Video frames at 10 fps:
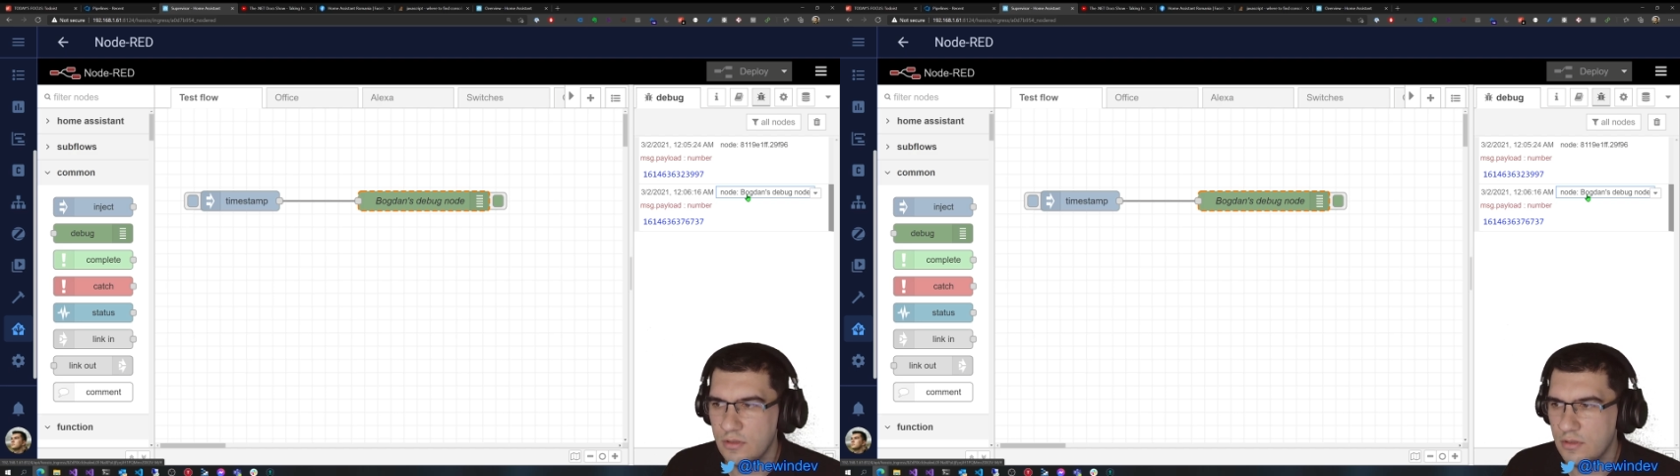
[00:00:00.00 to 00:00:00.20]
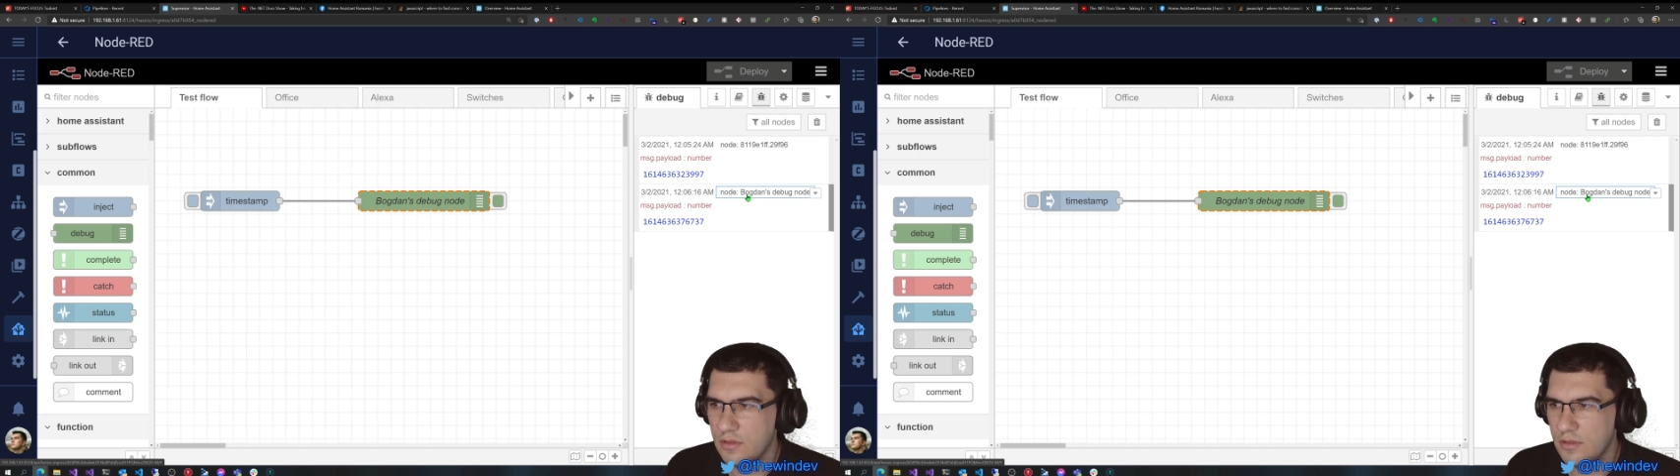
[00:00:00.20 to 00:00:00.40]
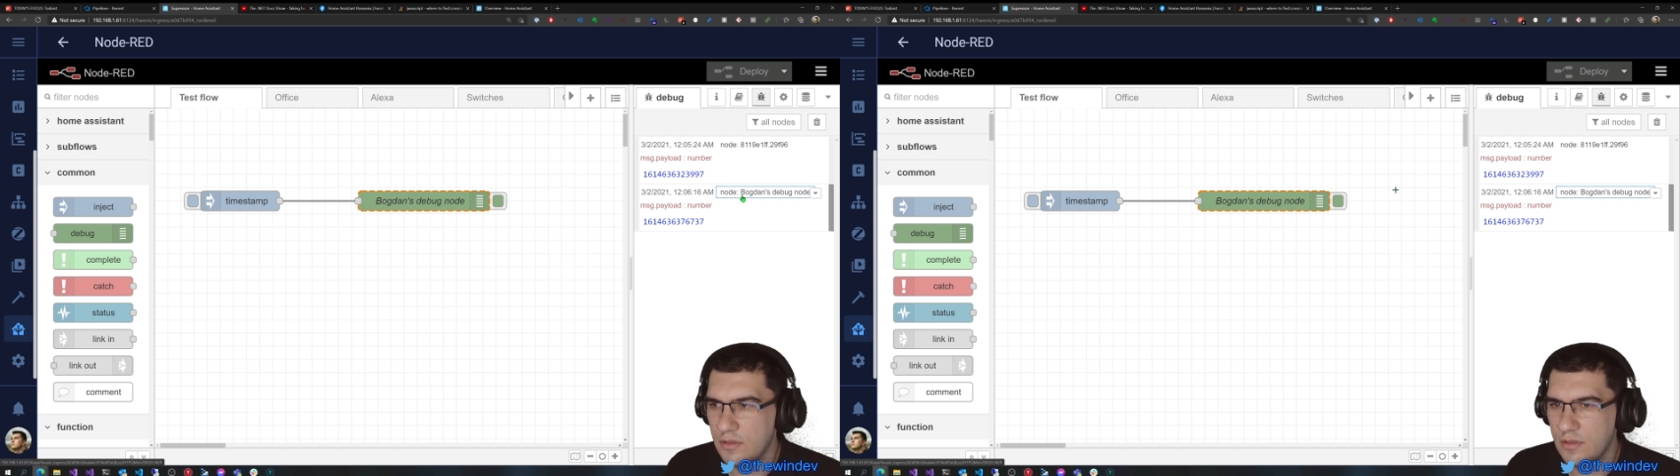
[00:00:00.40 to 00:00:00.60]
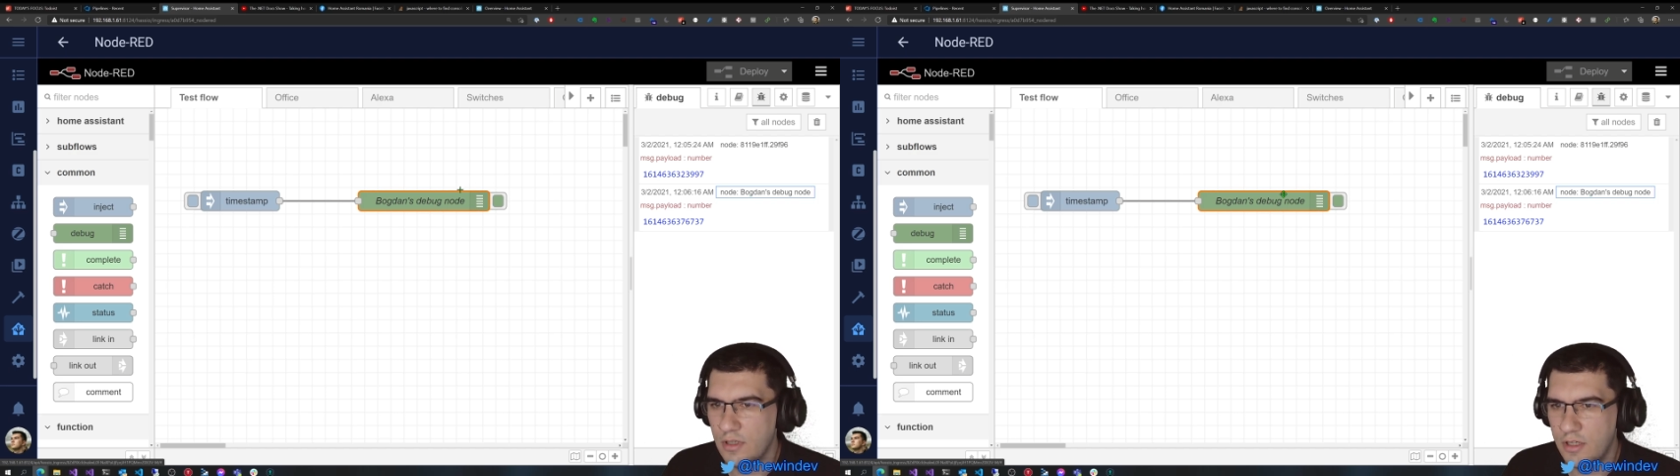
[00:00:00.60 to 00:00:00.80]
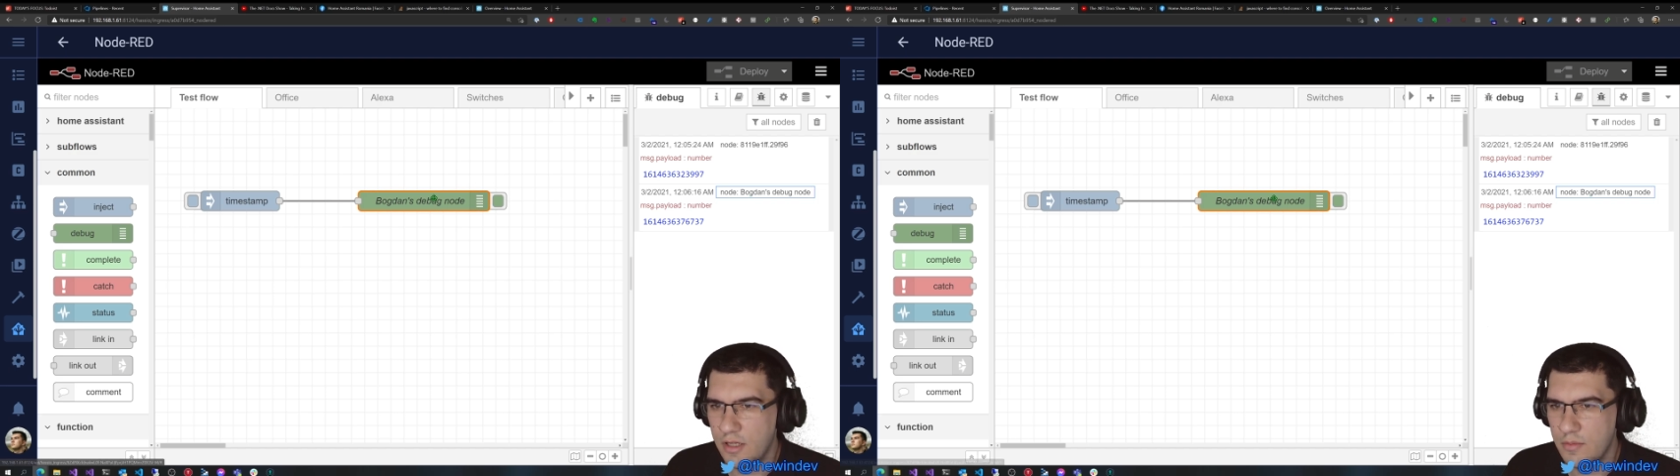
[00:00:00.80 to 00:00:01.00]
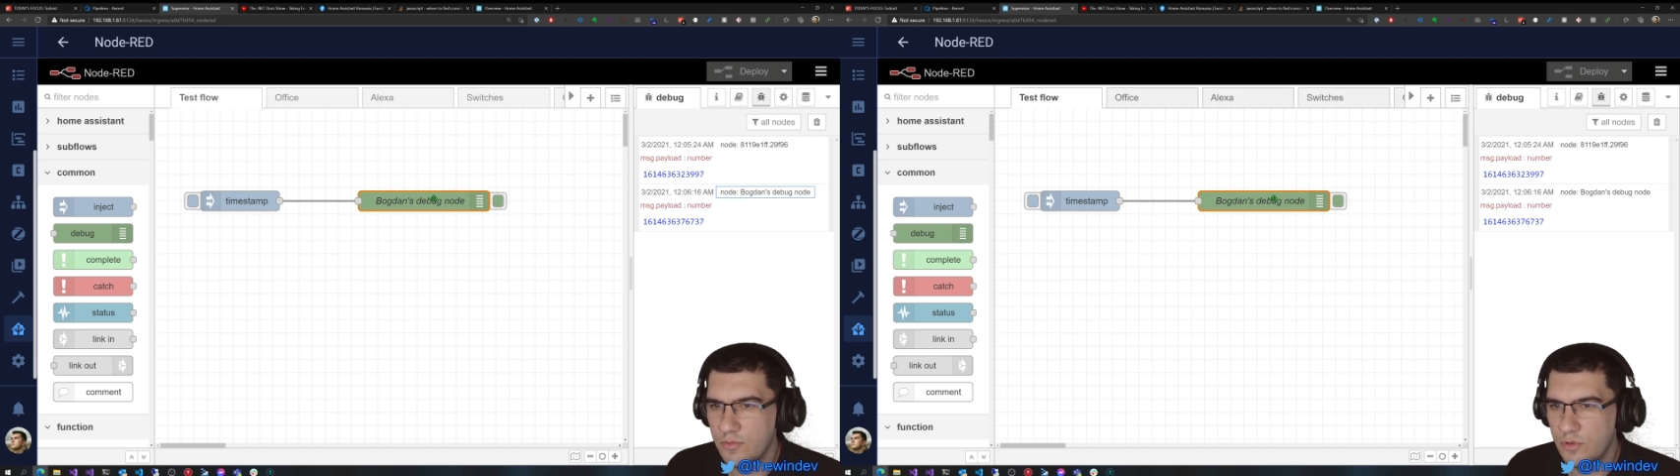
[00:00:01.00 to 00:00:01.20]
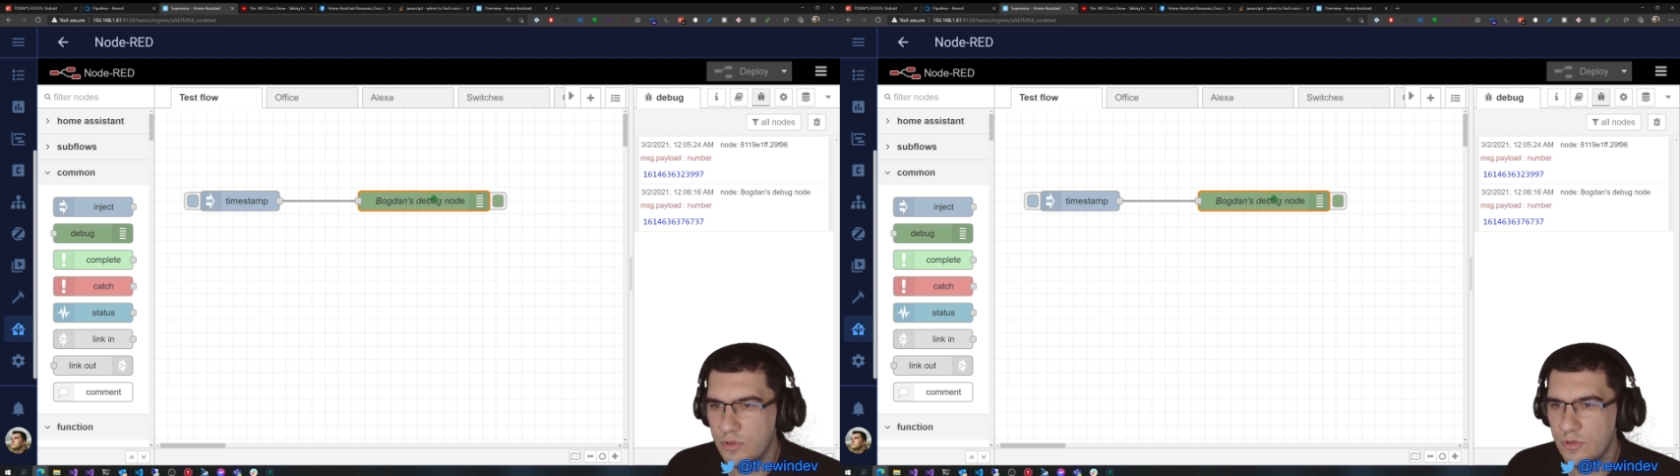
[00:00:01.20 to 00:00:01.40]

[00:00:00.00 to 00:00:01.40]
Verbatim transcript: uh, a name for